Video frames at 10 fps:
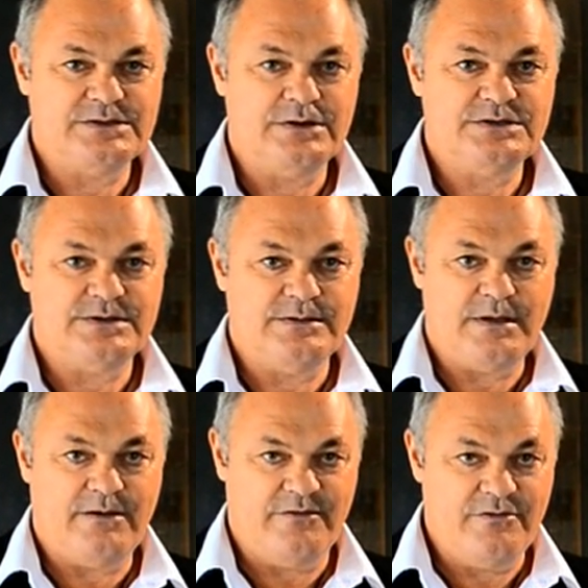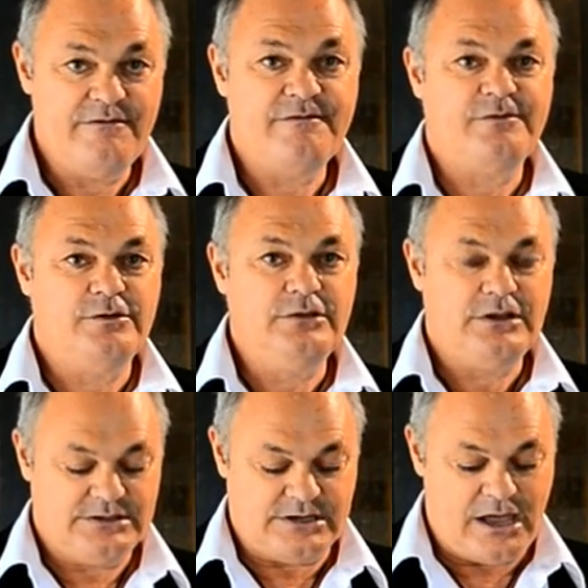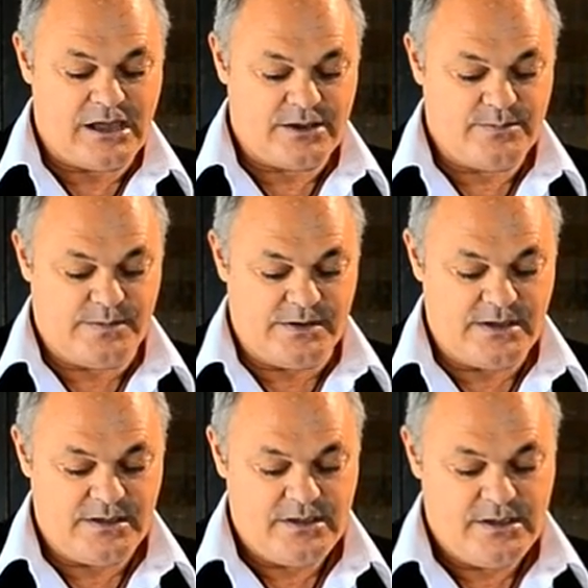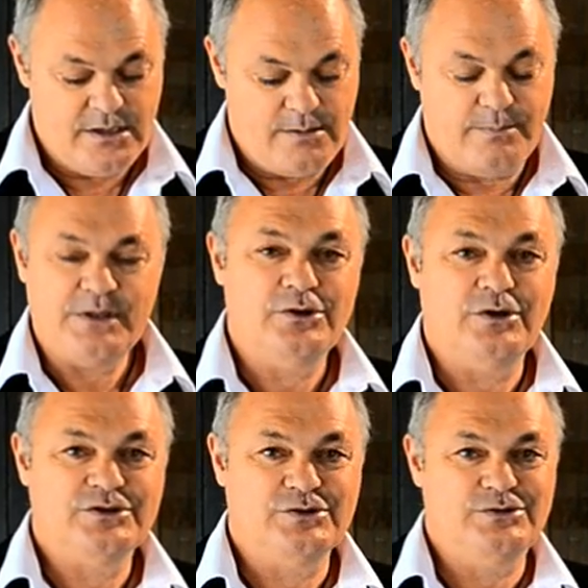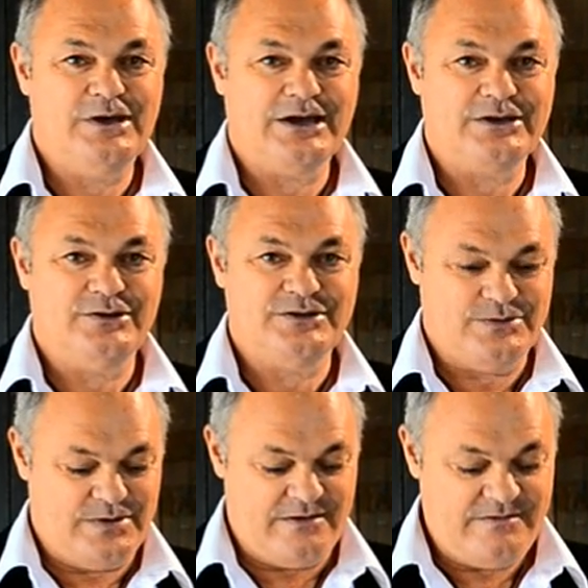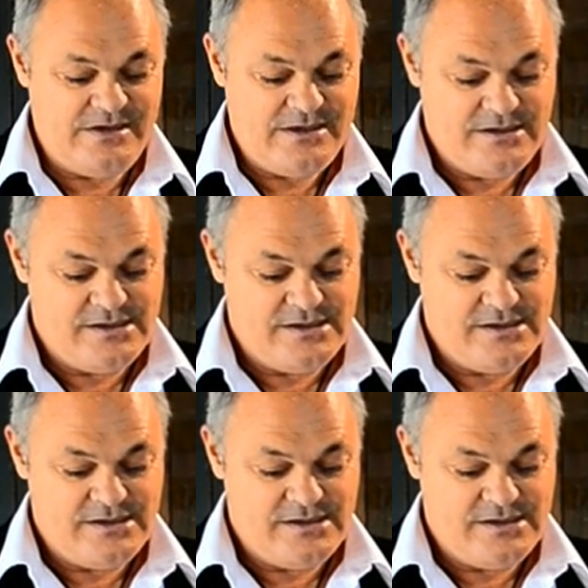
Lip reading: So it's a very full, dark beer, but not too dark, not too heavy.